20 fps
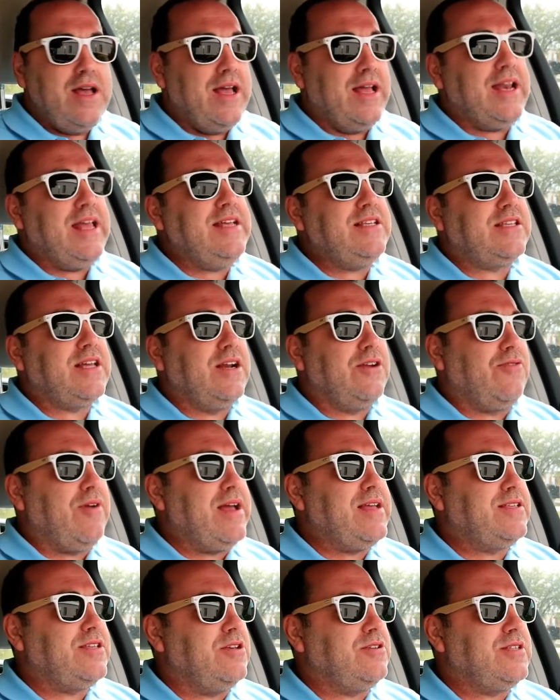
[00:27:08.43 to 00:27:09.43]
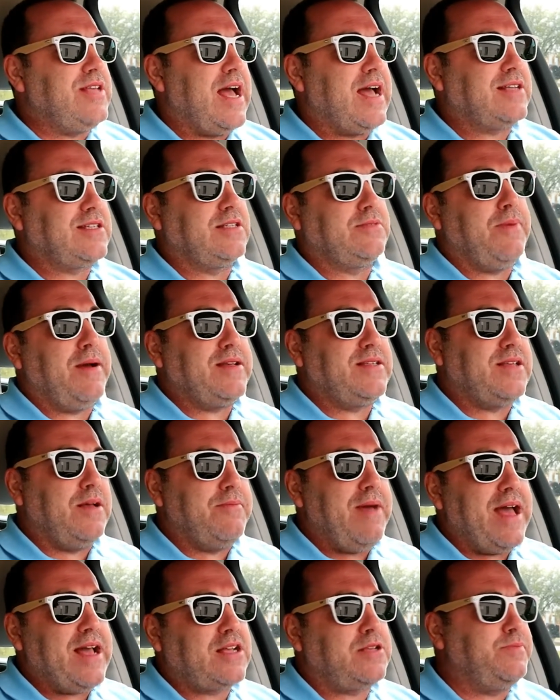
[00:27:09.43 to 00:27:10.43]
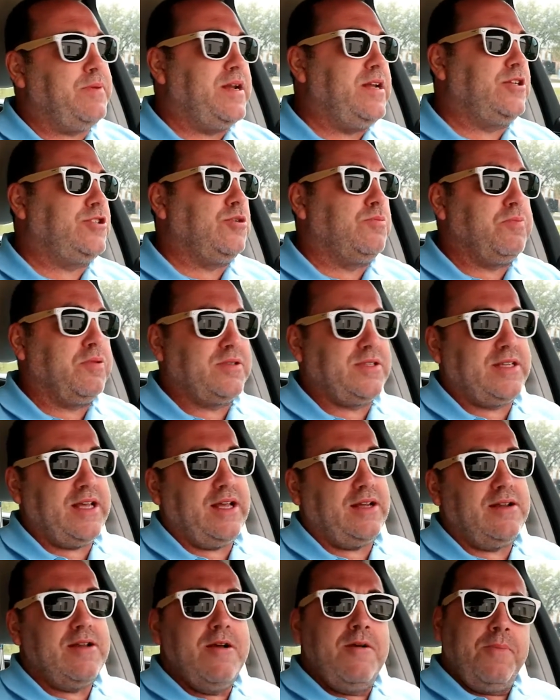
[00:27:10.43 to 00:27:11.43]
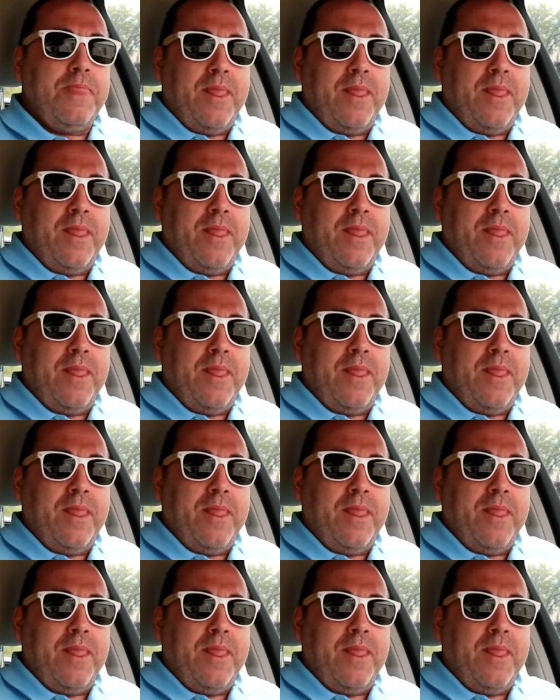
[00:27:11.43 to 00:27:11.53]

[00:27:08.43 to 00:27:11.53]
and he's going to raise those taxes by some exponential percent